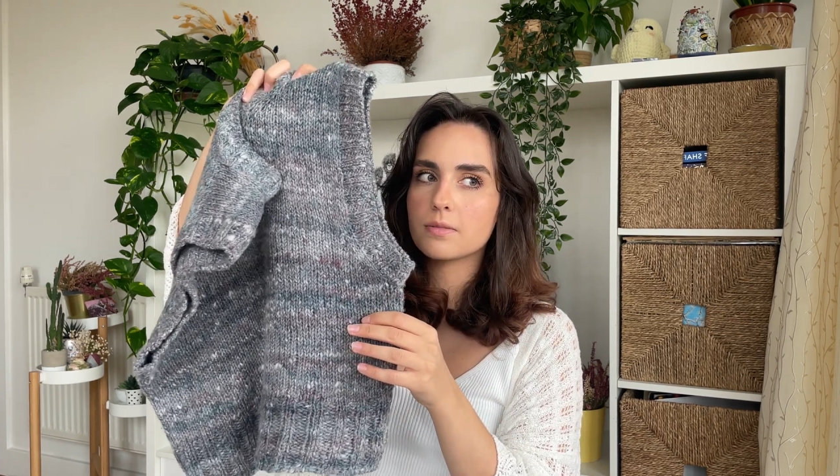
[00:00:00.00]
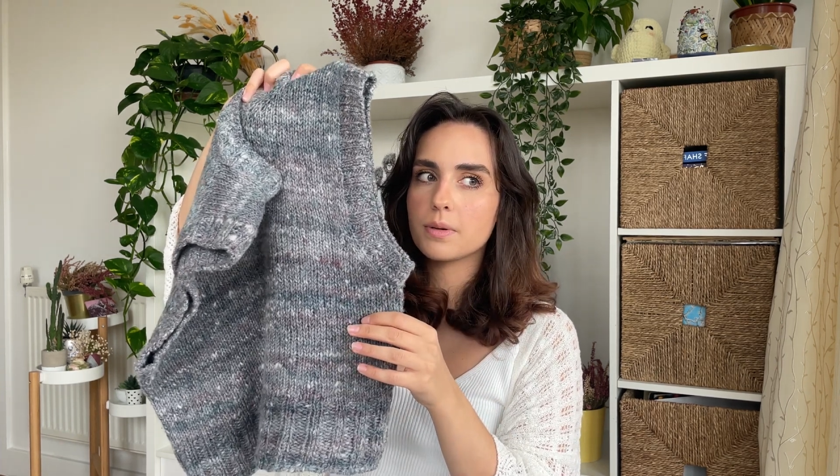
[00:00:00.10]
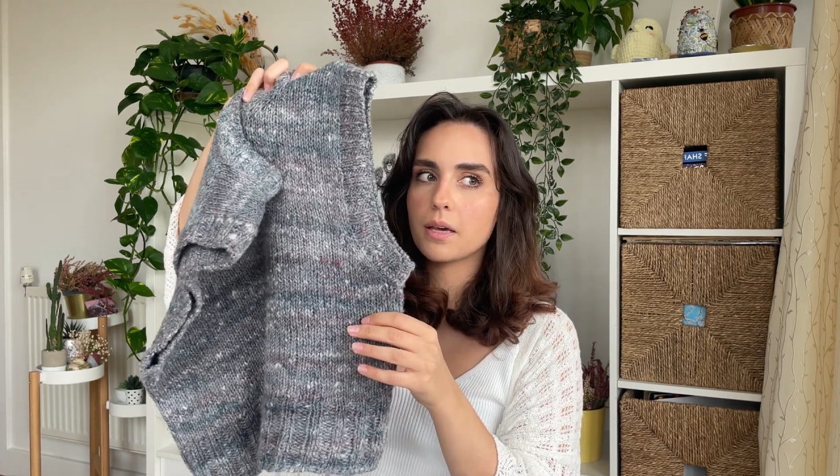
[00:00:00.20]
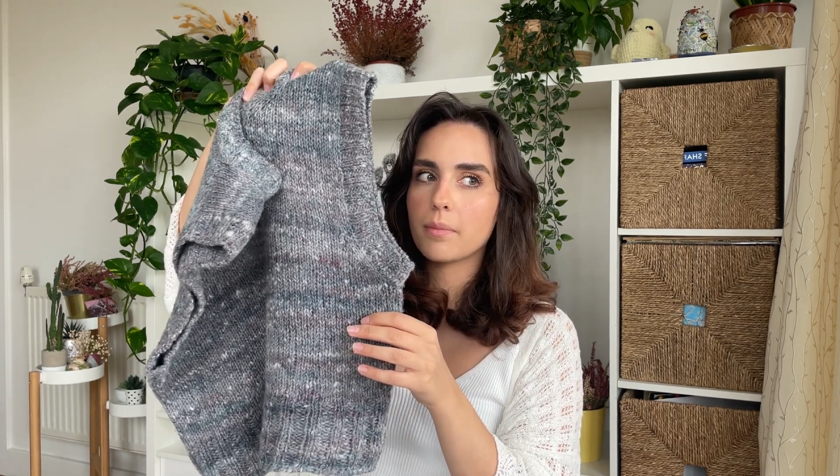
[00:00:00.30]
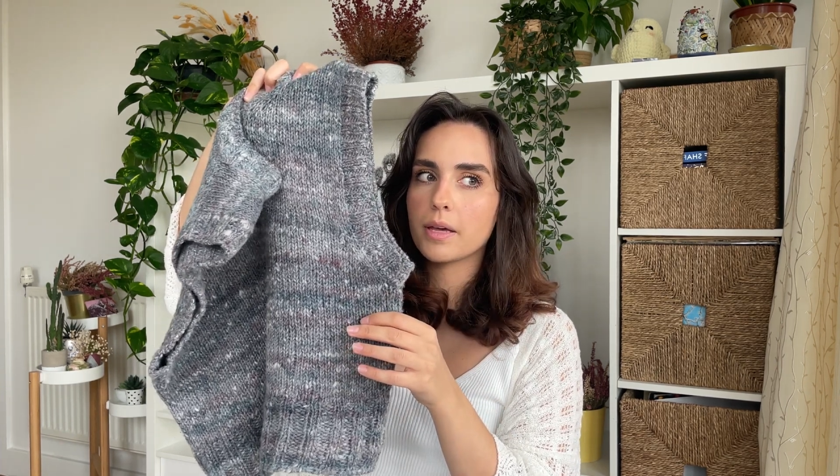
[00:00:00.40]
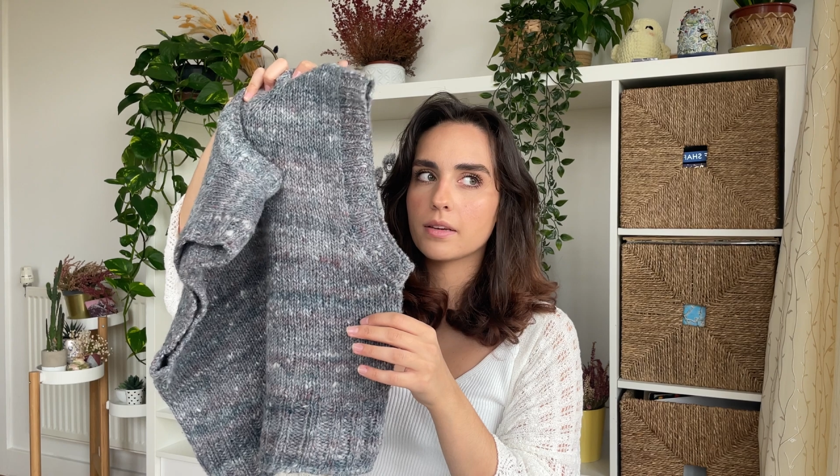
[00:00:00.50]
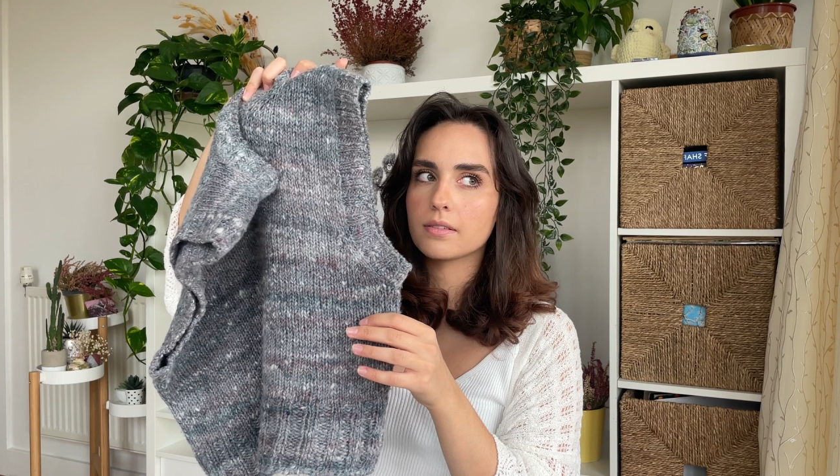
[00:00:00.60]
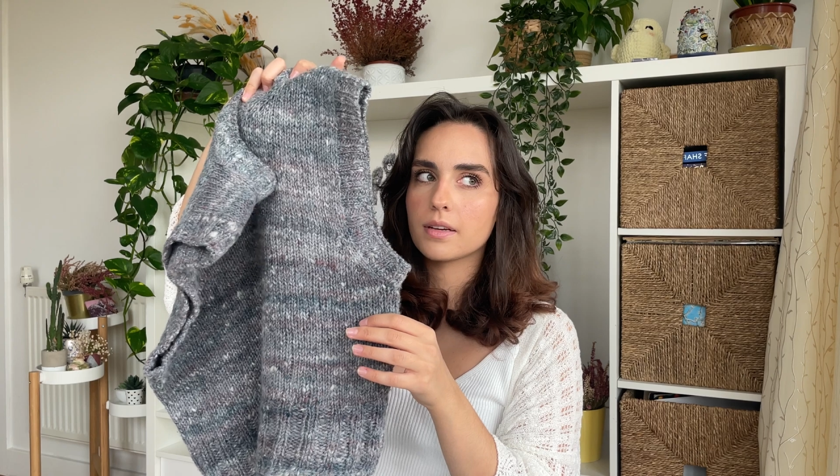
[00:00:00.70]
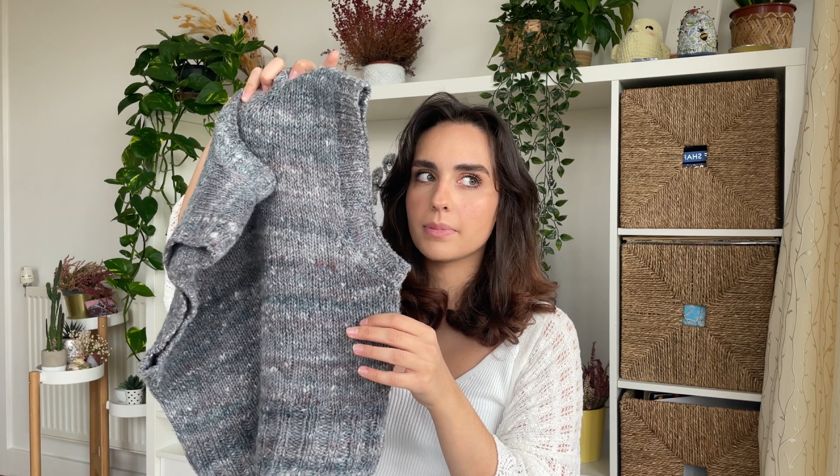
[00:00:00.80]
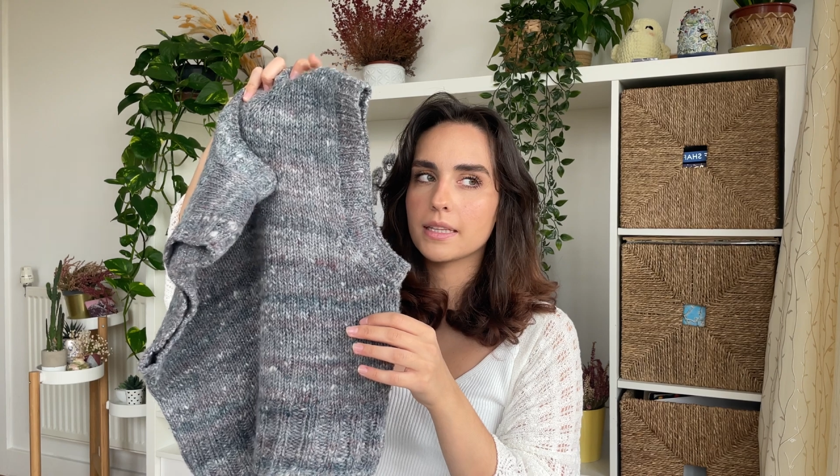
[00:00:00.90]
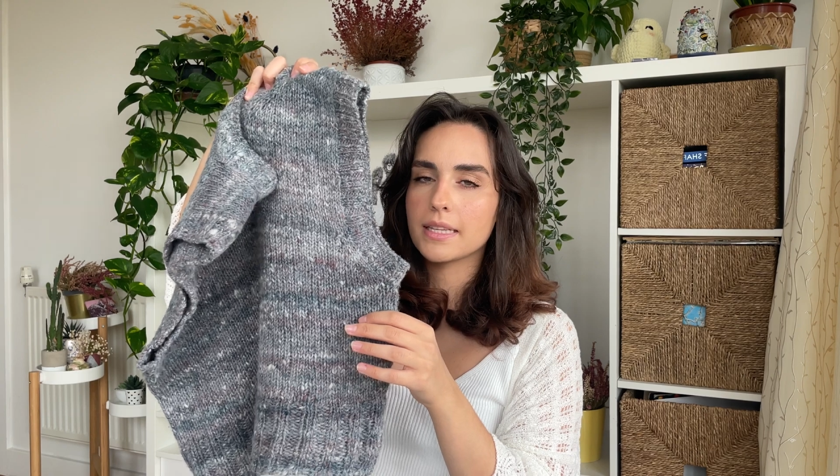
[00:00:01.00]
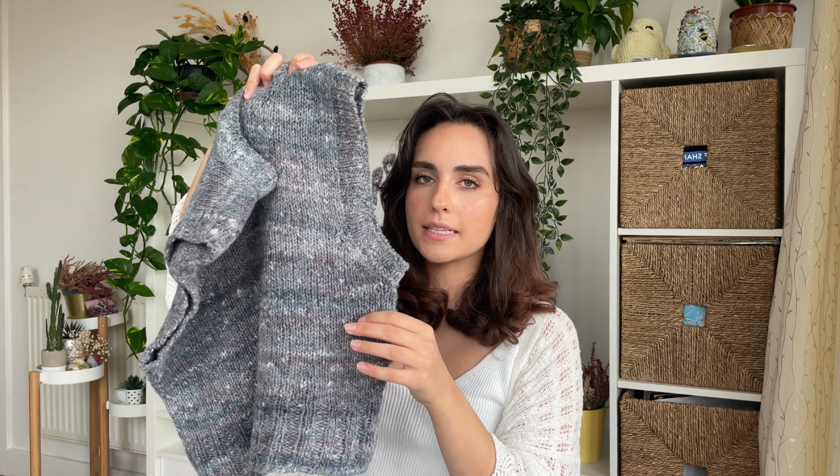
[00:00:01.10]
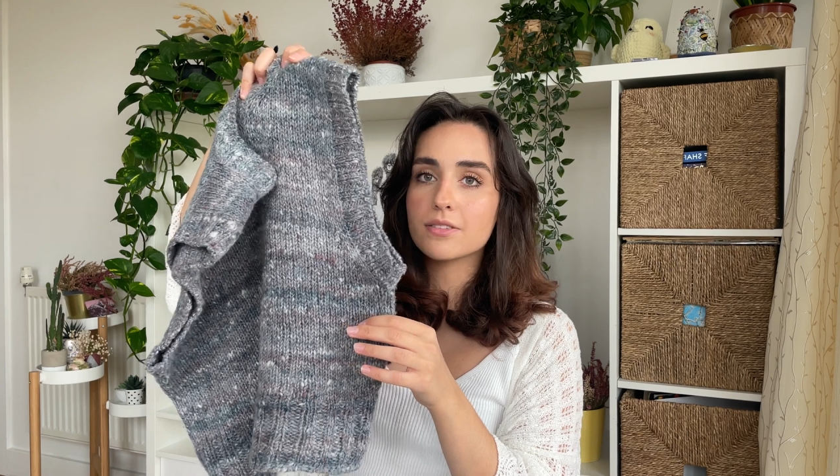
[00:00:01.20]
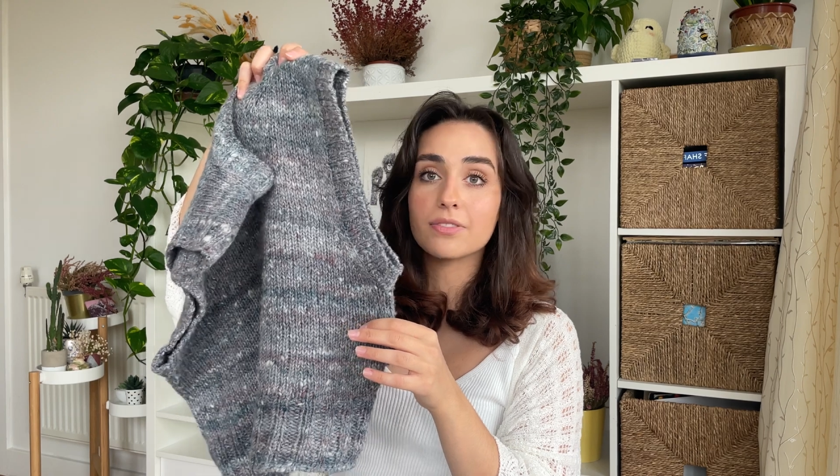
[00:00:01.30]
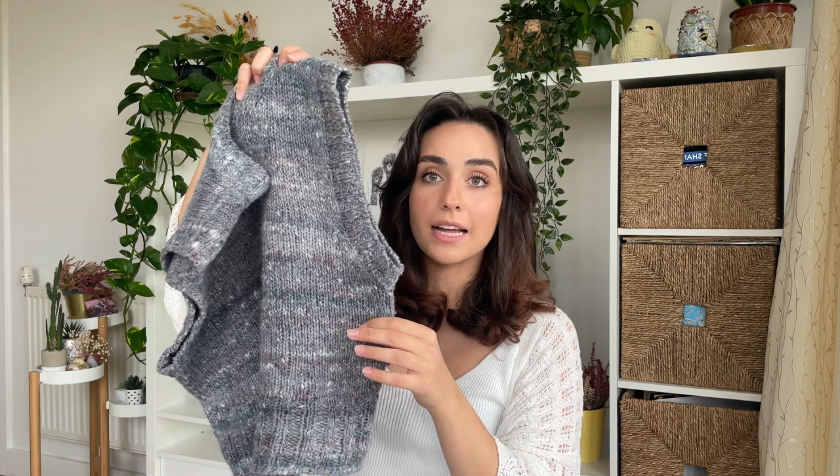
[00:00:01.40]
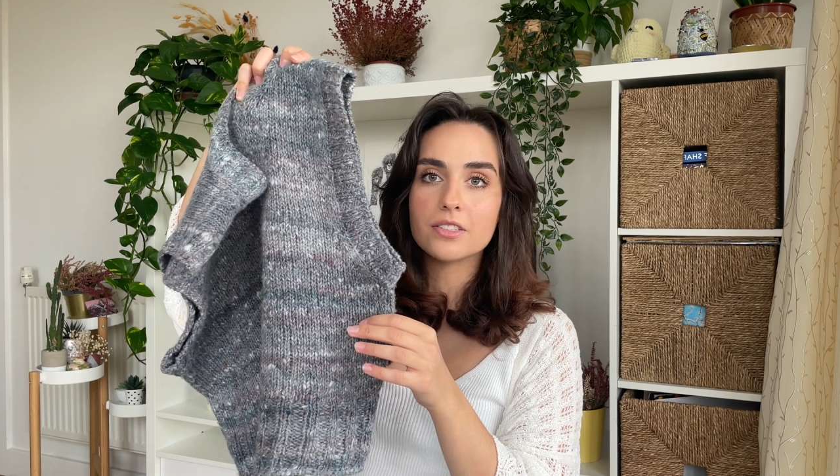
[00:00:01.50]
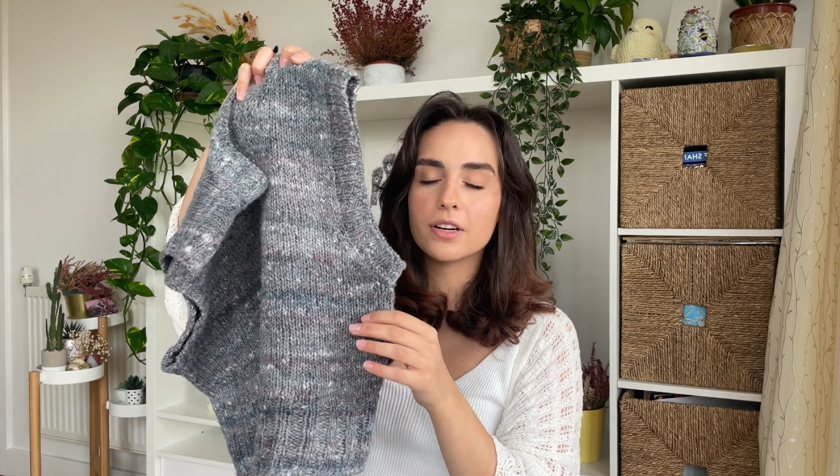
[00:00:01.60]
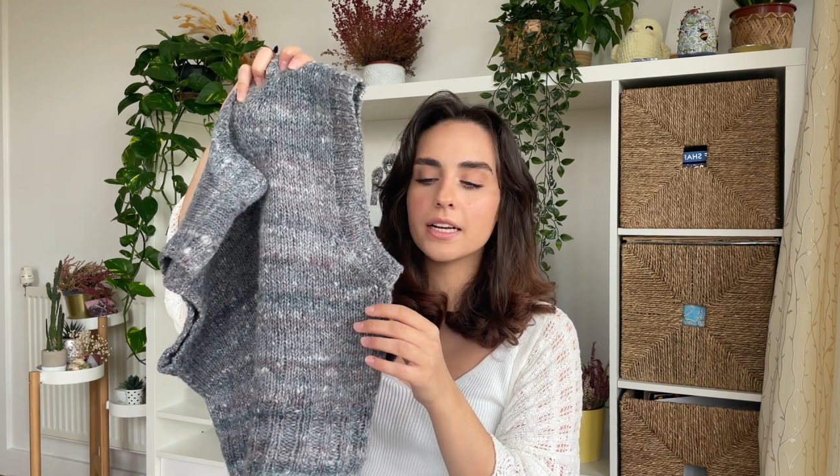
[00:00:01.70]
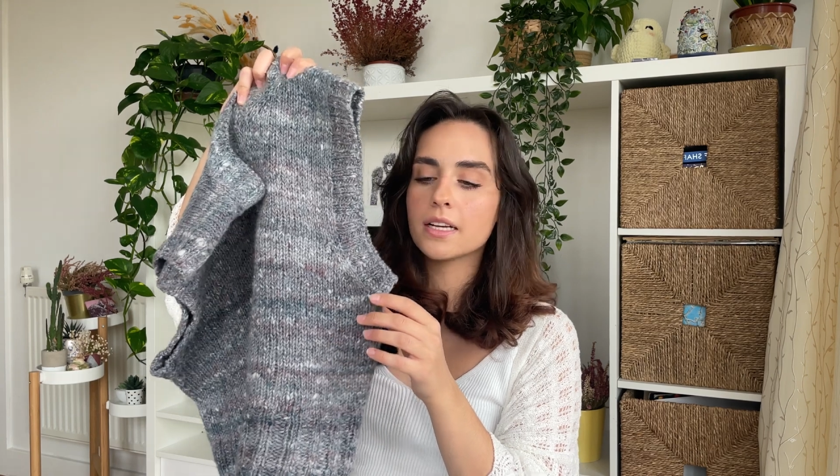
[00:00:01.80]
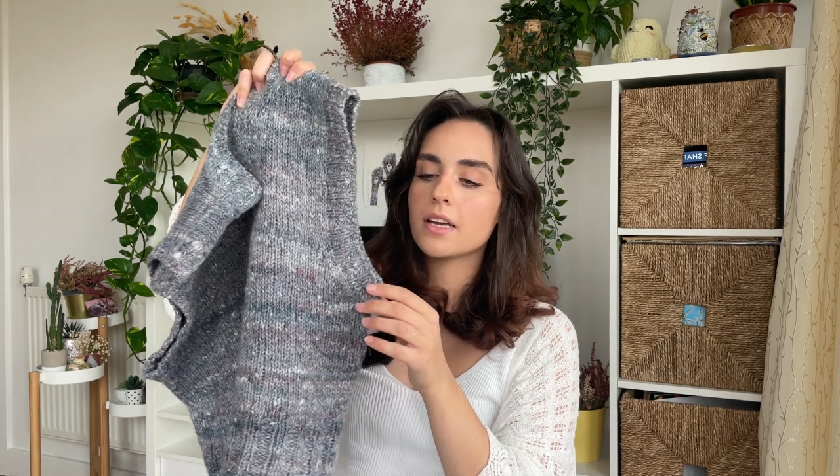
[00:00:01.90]
becoming a bit less
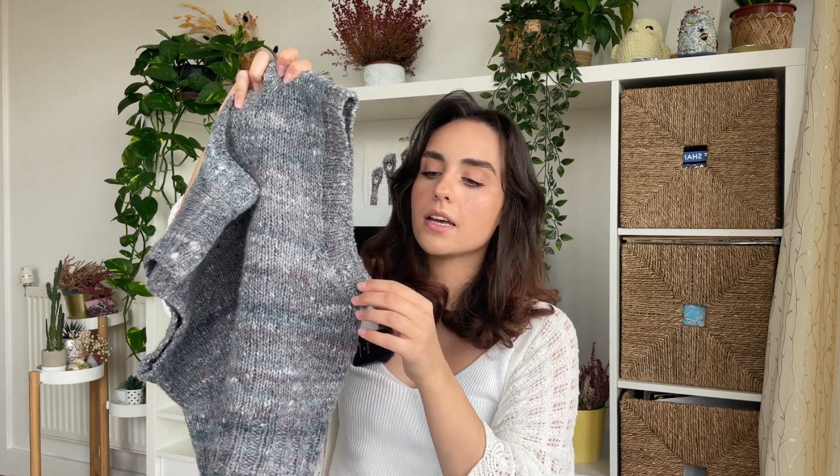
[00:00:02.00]
flattering.